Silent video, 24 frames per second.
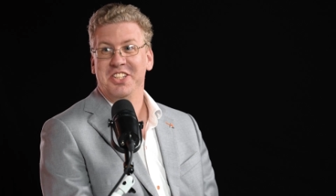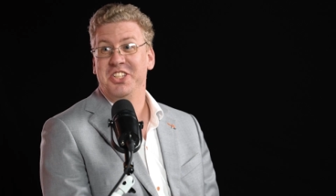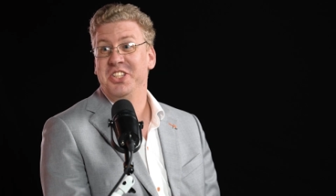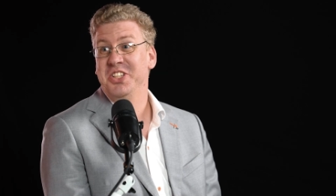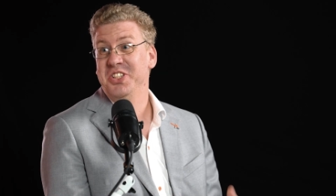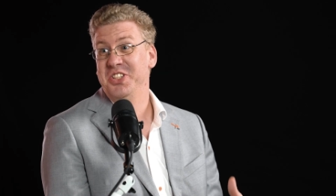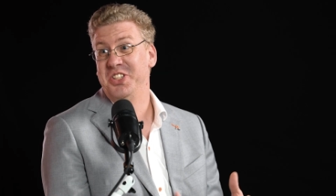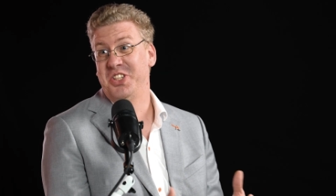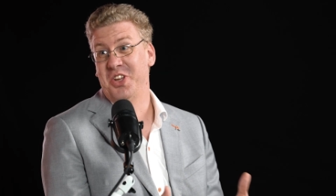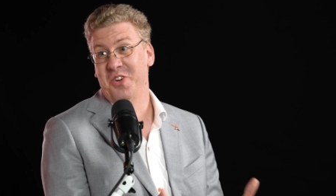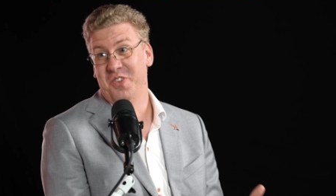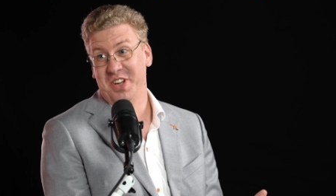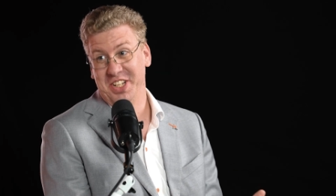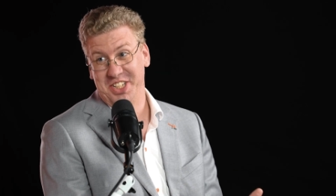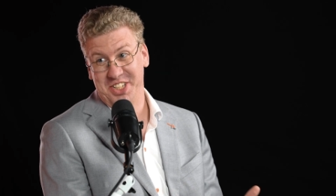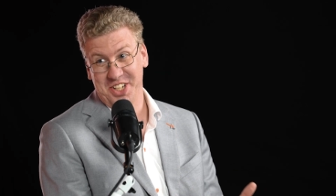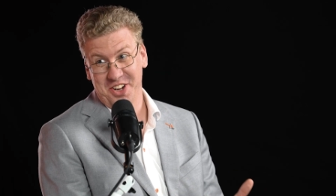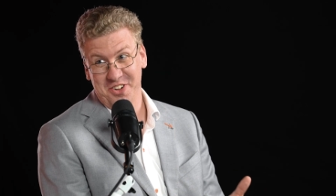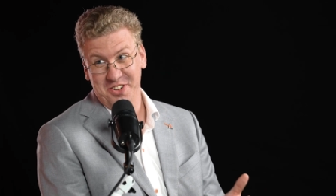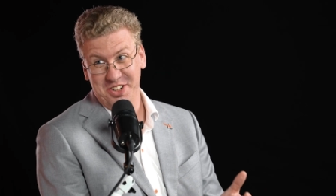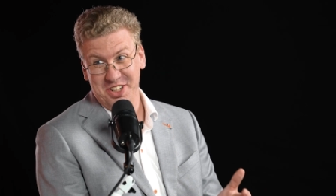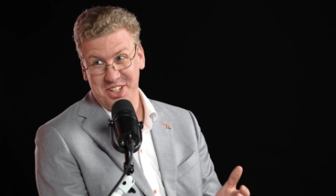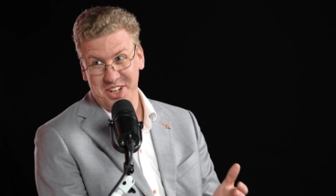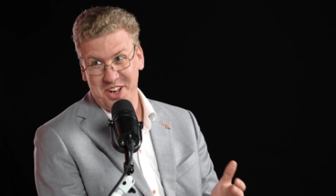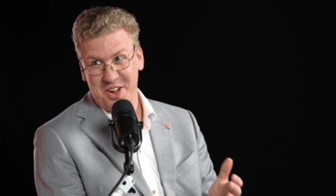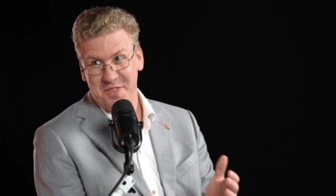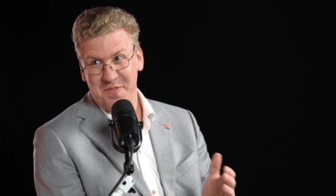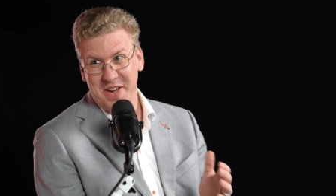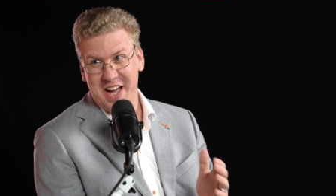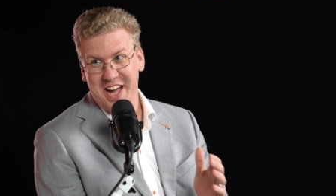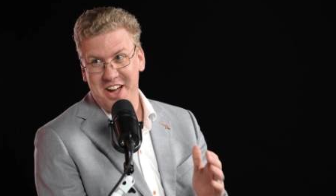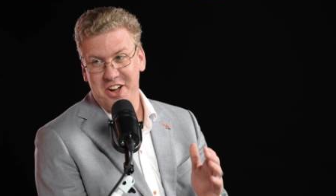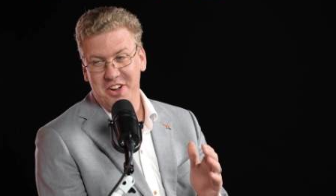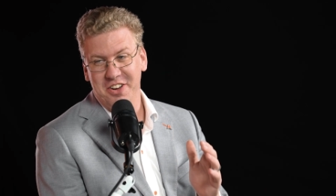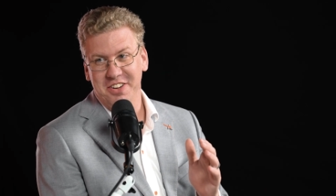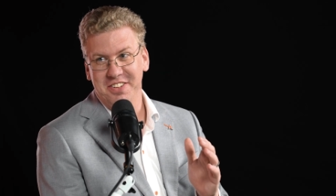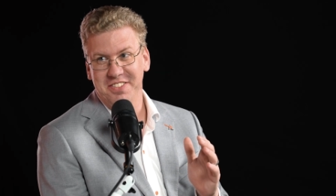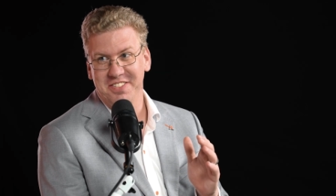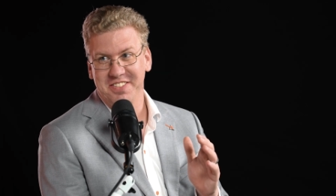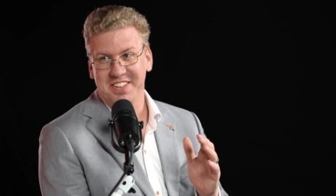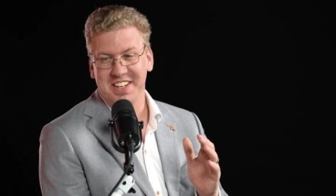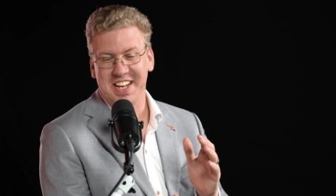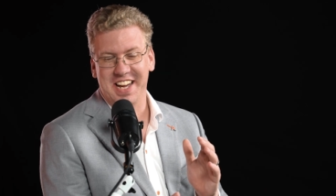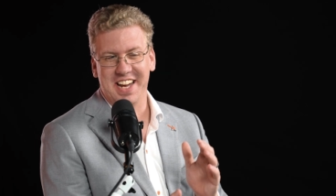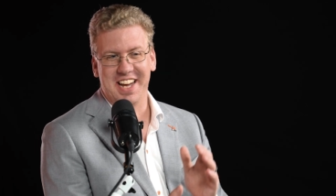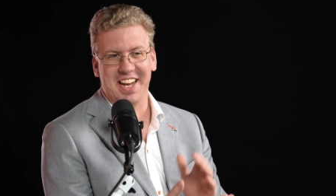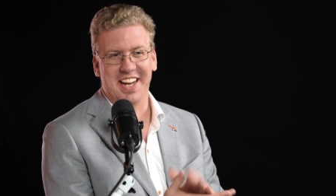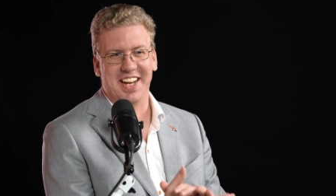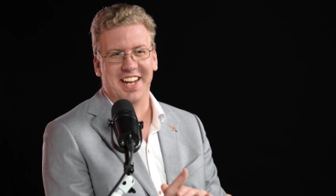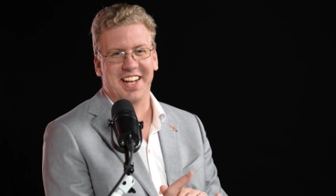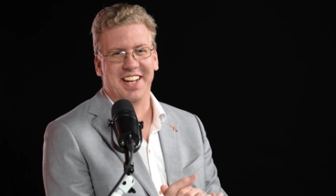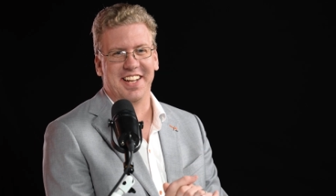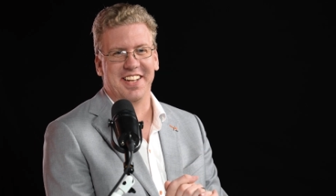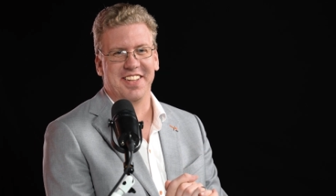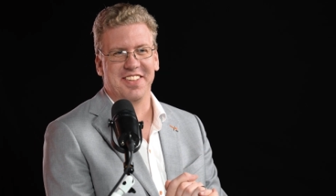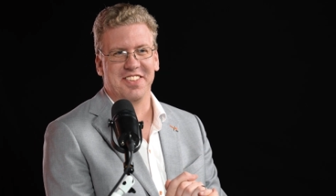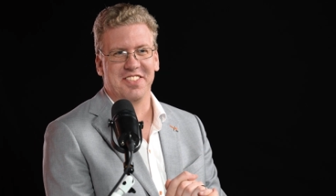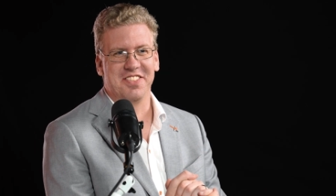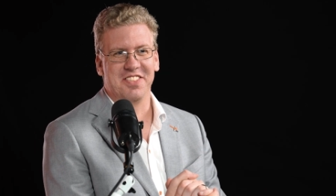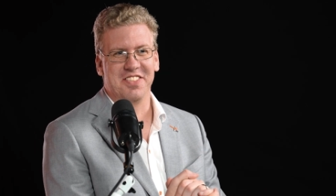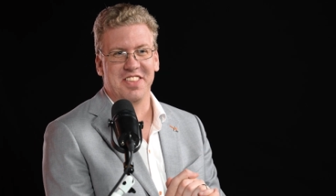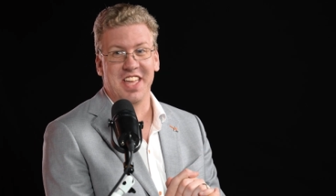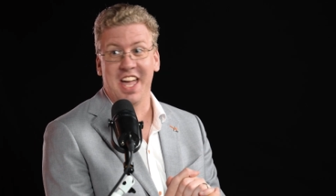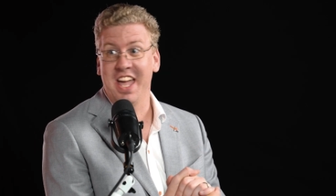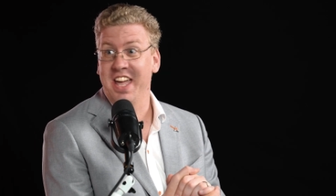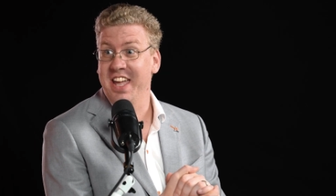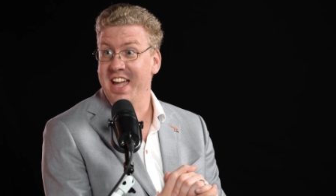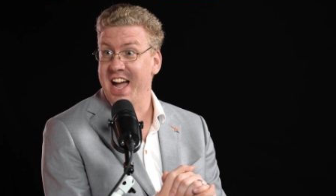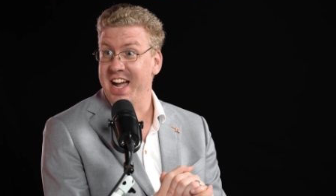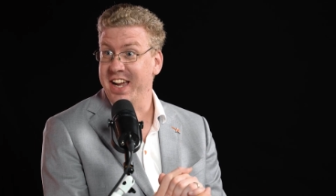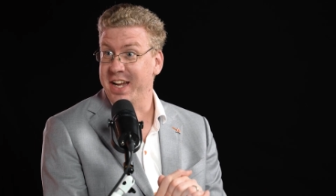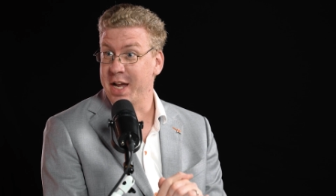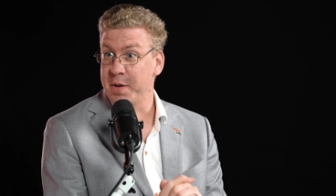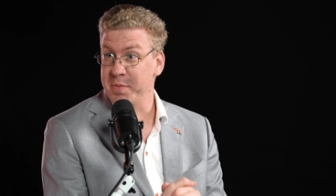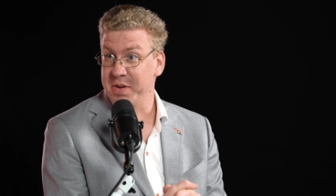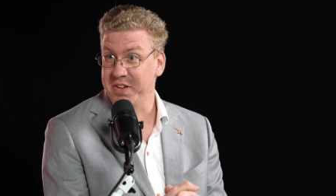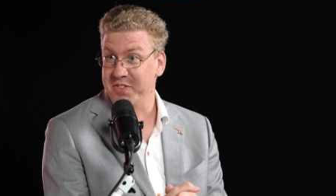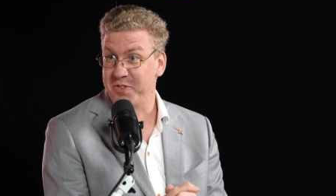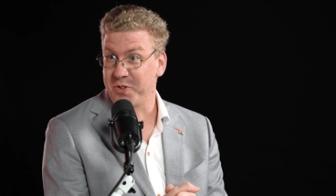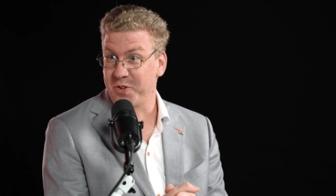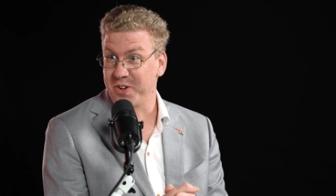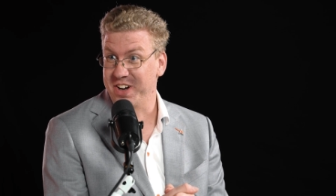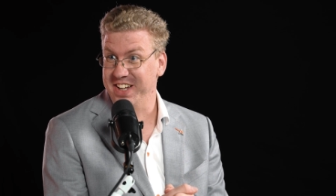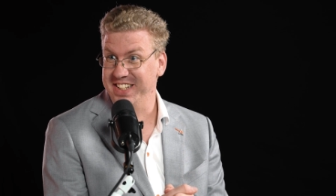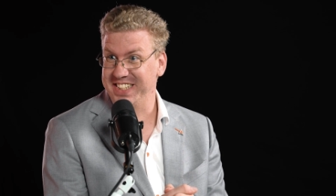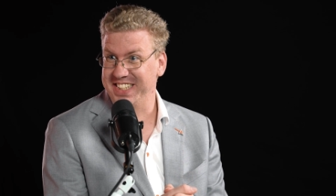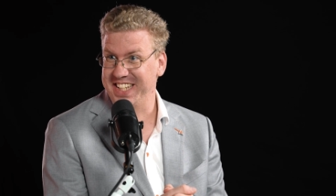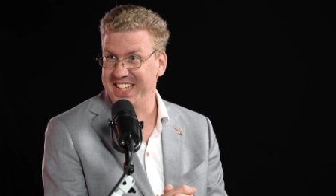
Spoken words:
So we joked about the AI coming for us.